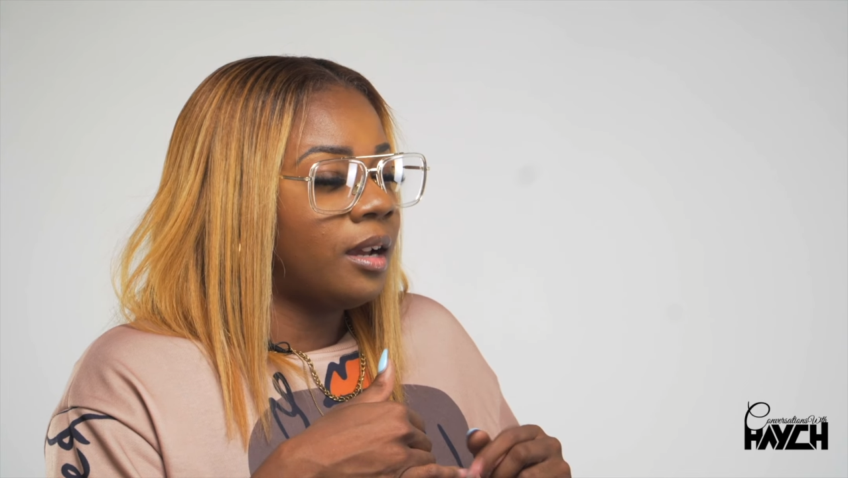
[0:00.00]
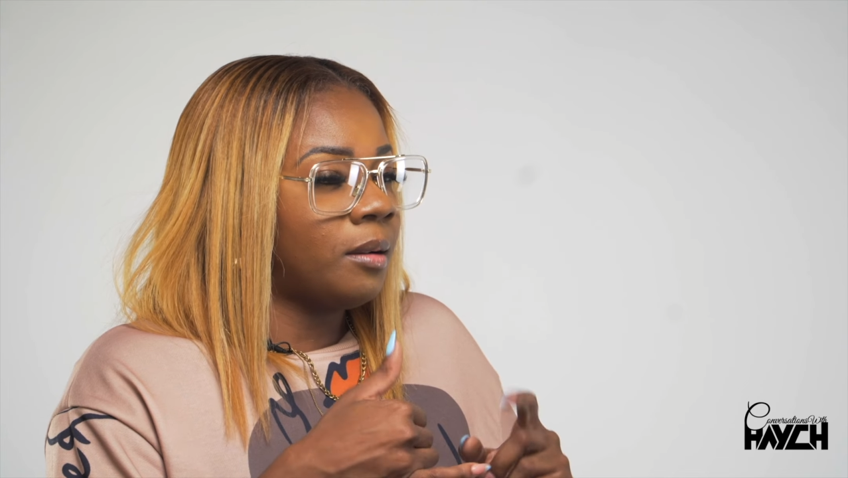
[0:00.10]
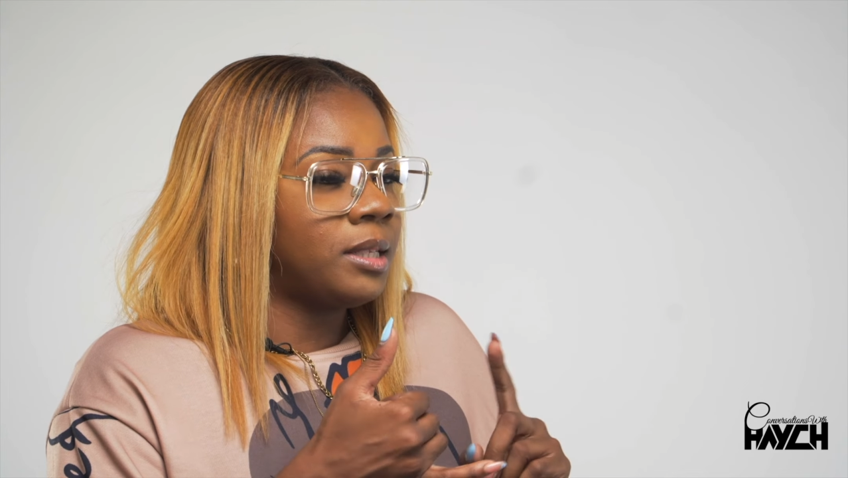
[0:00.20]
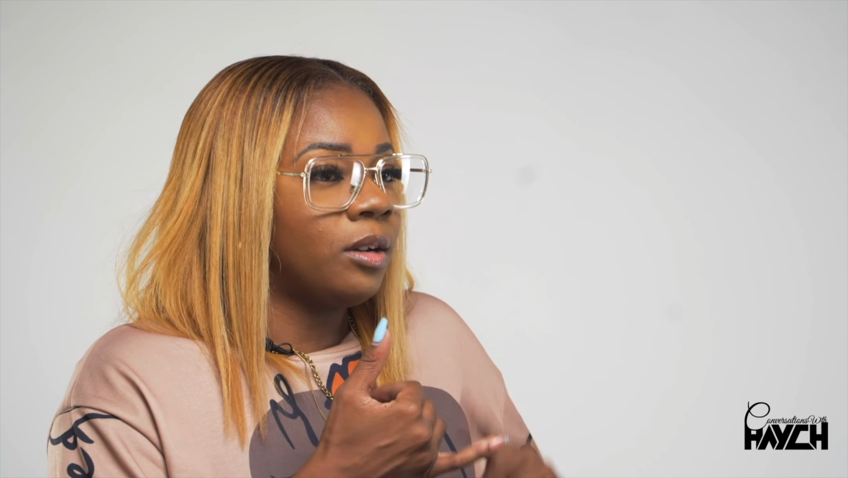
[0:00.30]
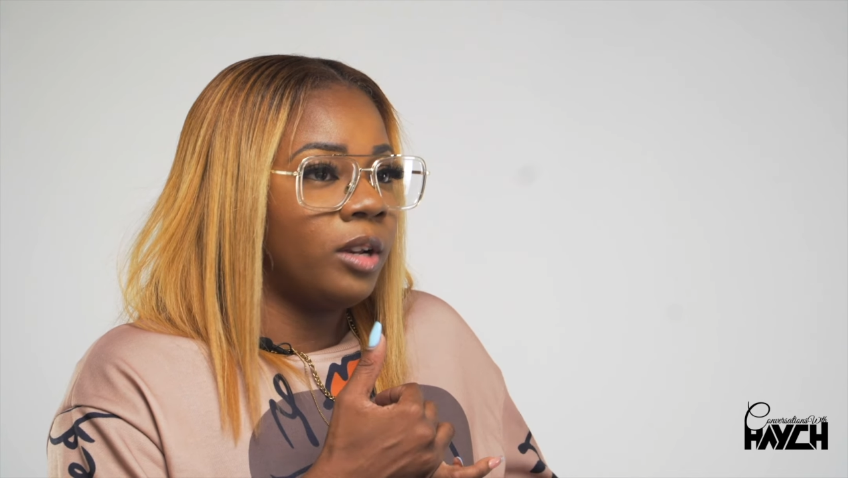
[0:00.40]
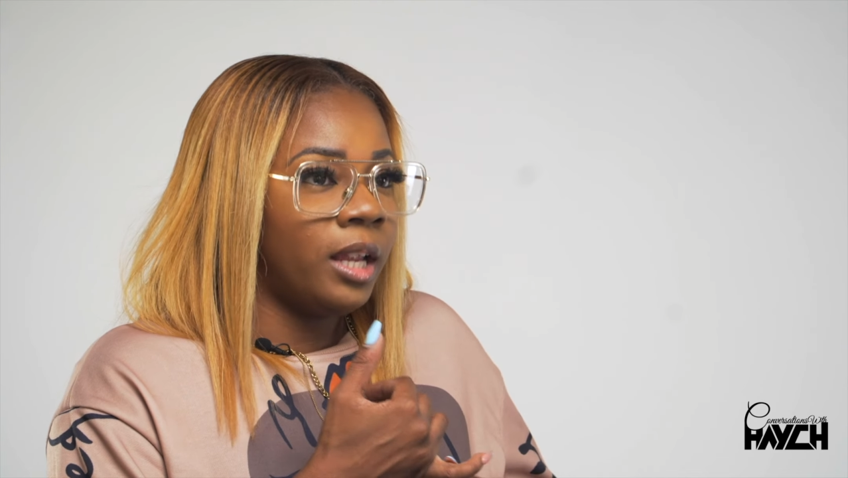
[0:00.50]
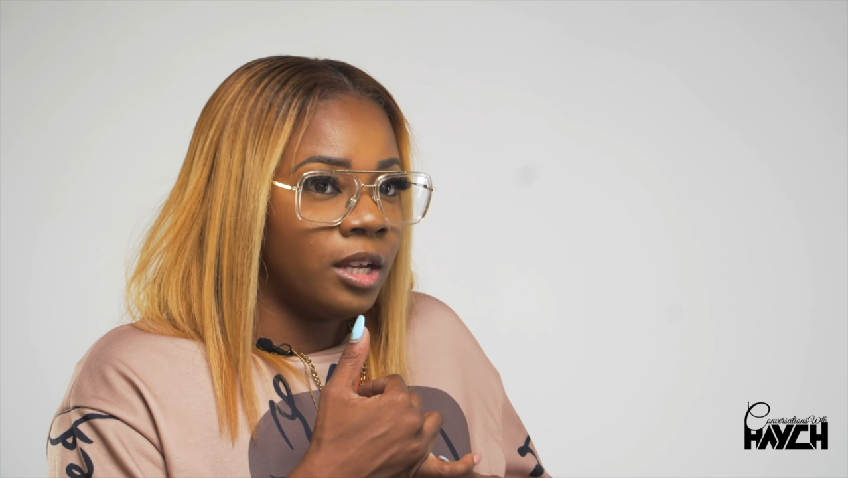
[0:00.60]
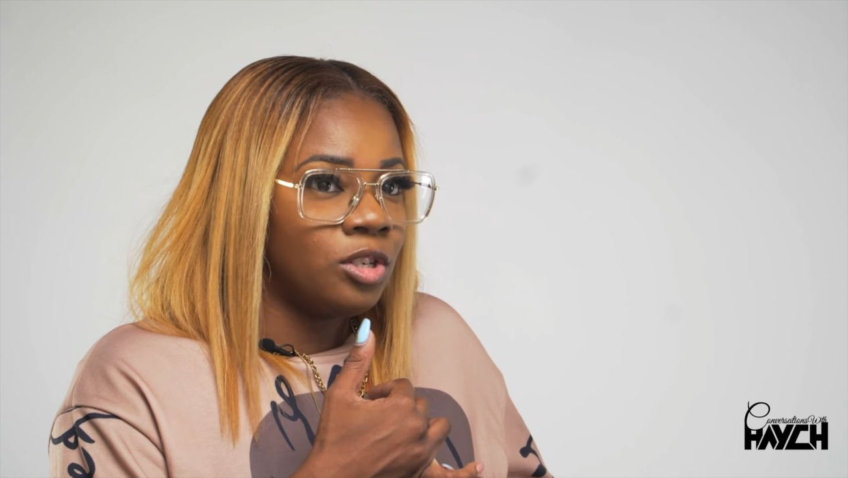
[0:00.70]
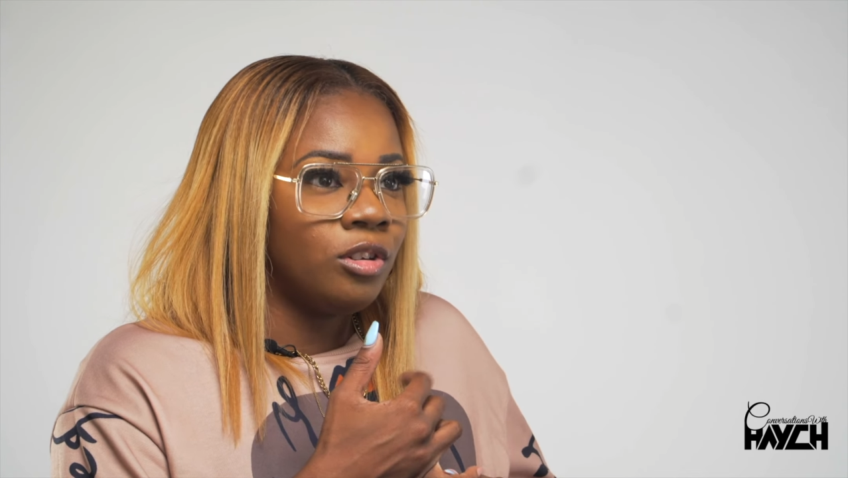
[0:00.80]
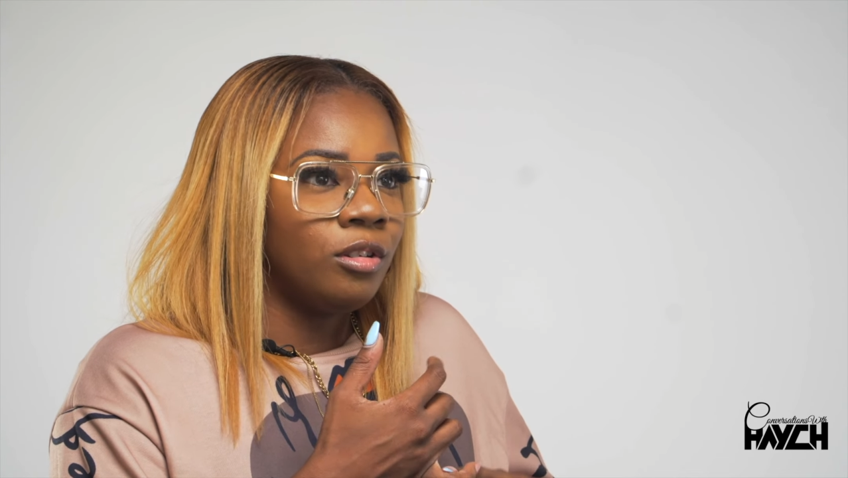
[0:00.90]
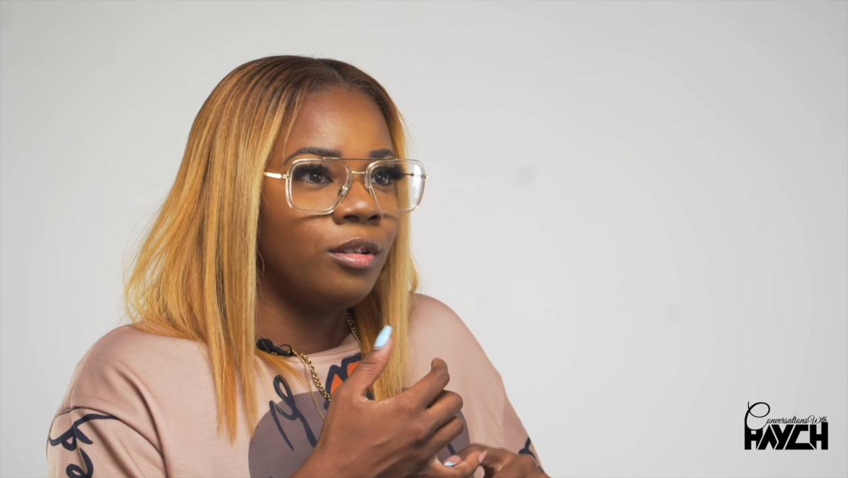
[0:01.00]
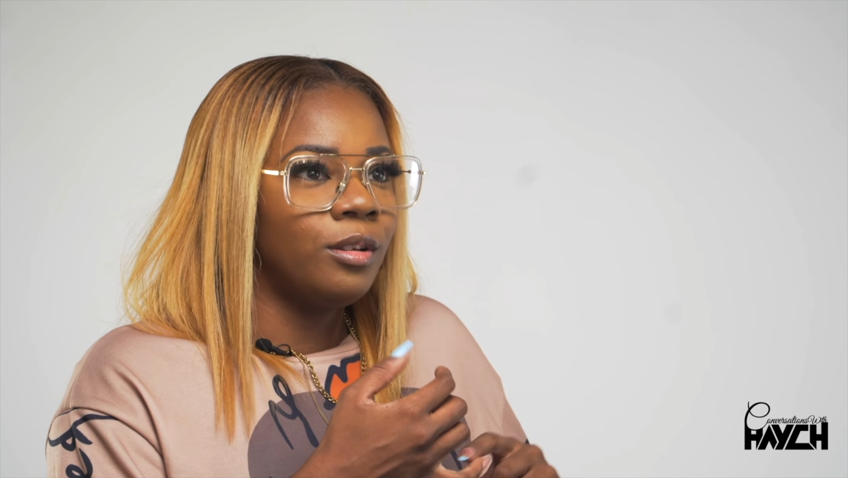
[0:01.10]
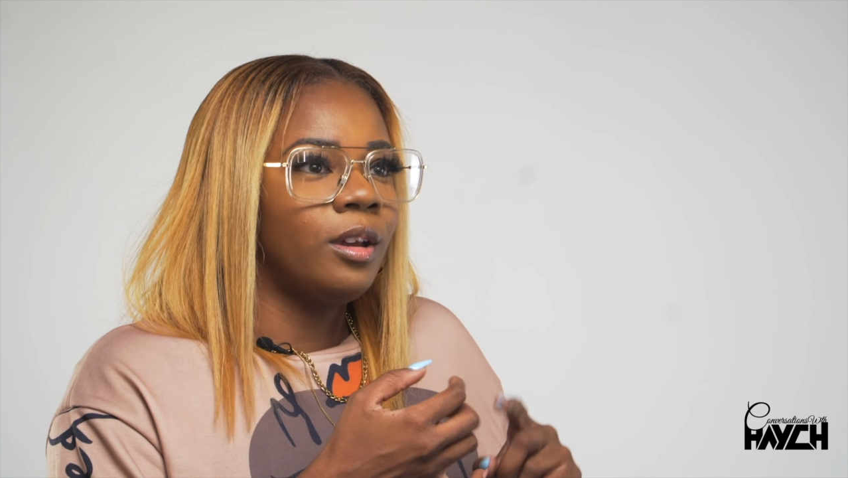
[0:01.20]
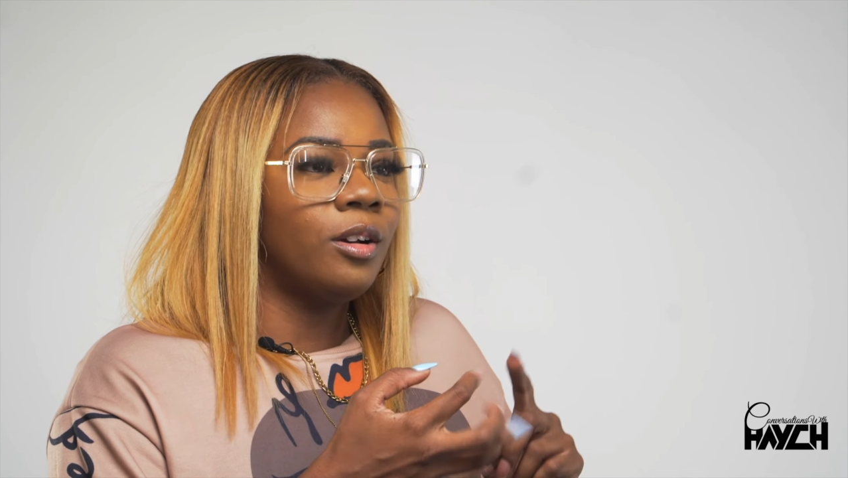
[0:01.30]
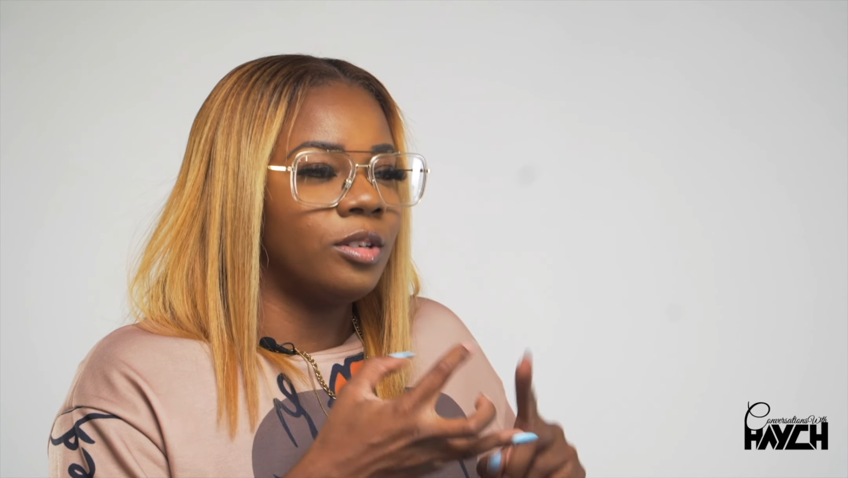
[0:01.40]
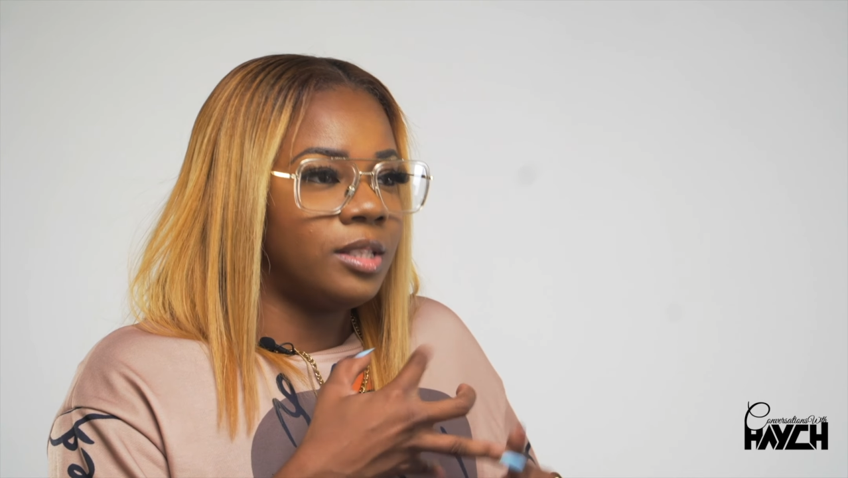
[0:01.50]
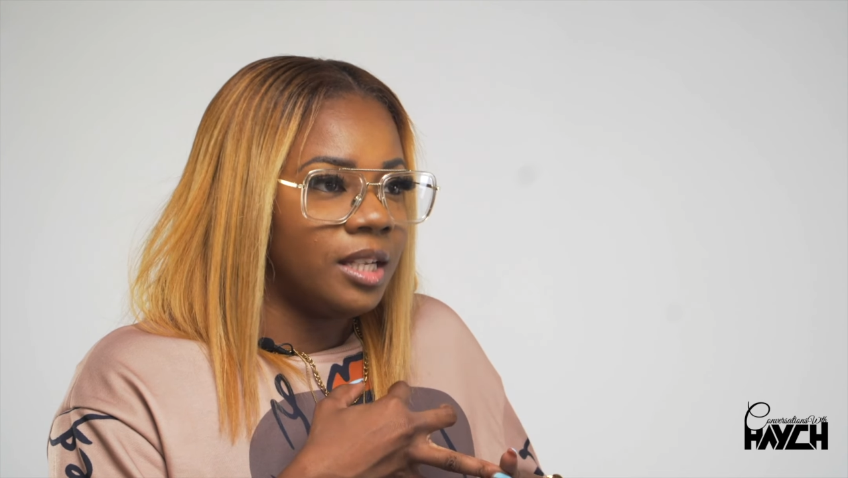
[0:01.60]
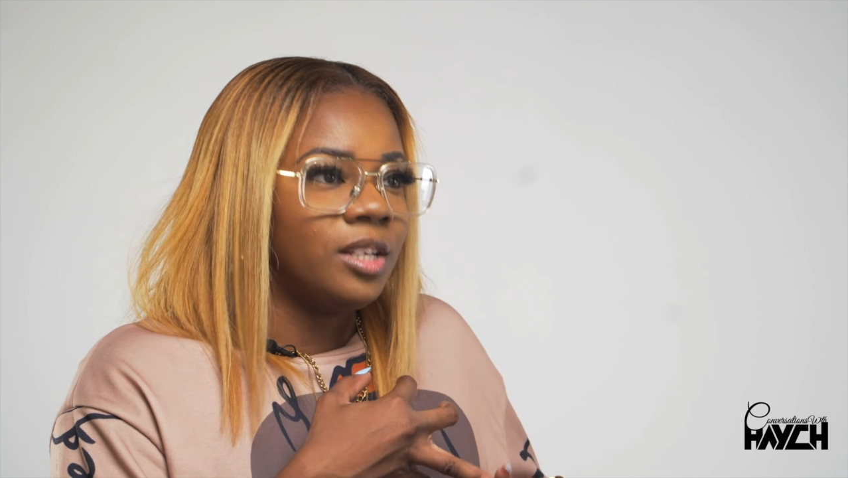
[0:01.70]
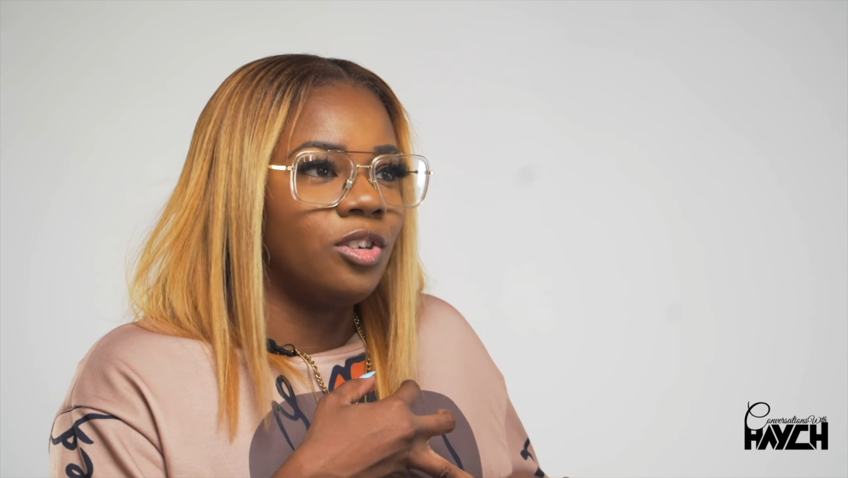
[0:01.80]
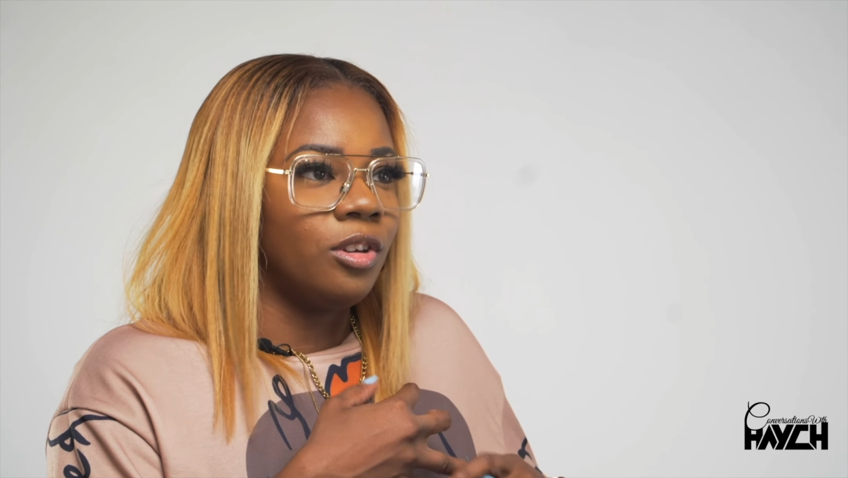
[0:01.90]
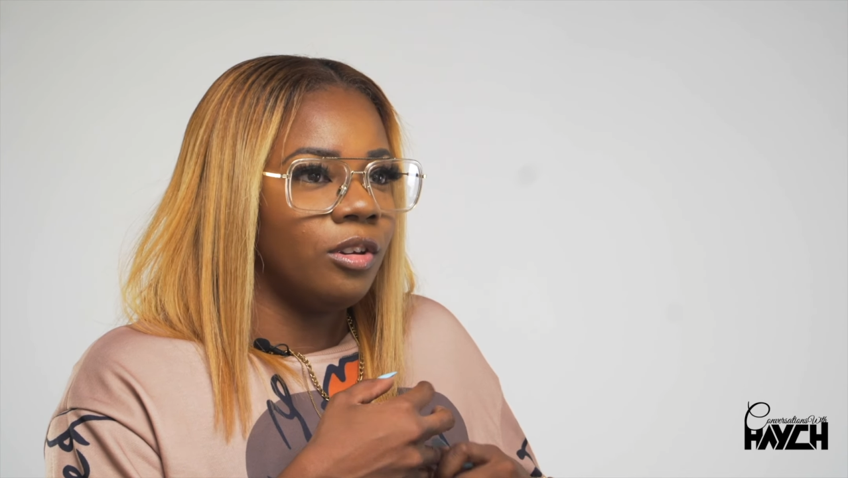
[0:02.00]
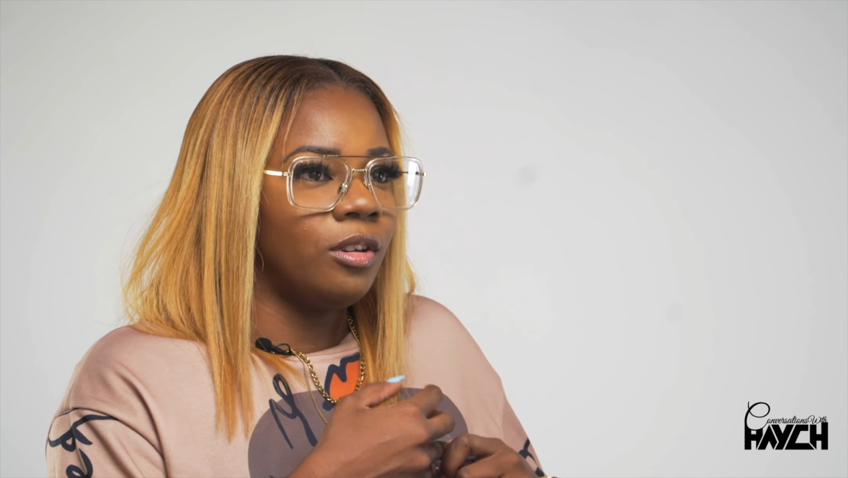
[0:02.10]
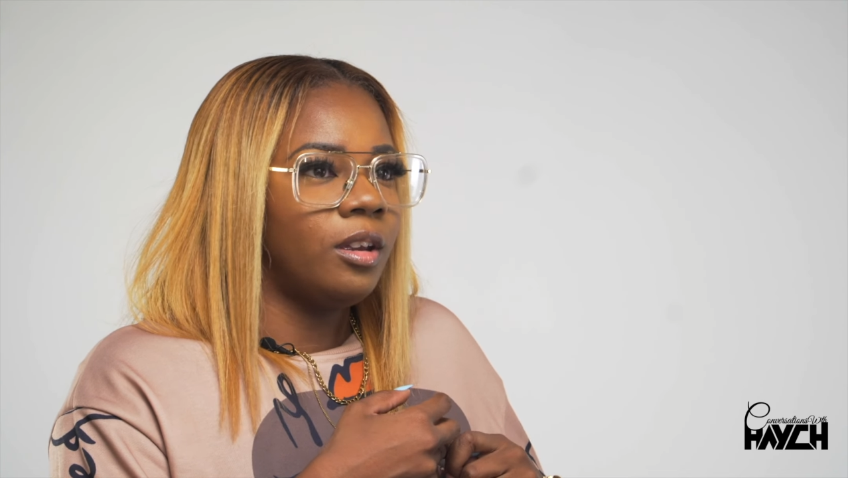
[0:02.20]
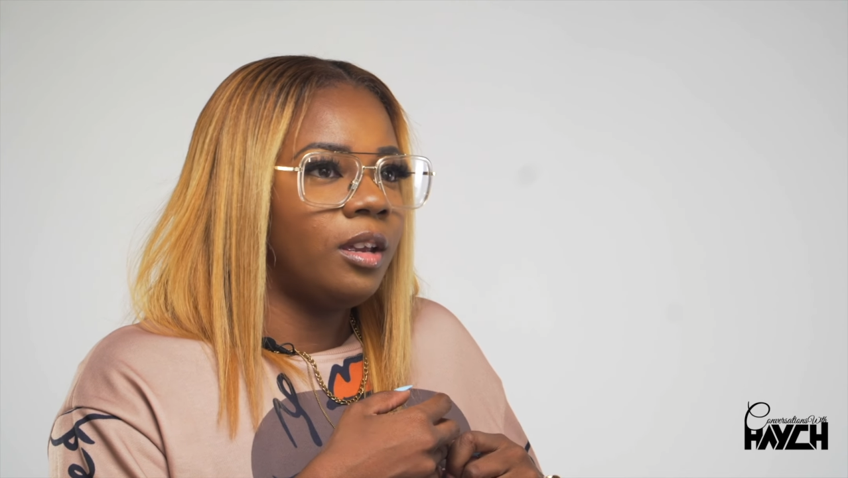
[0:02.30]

would say God hears you, God sees you,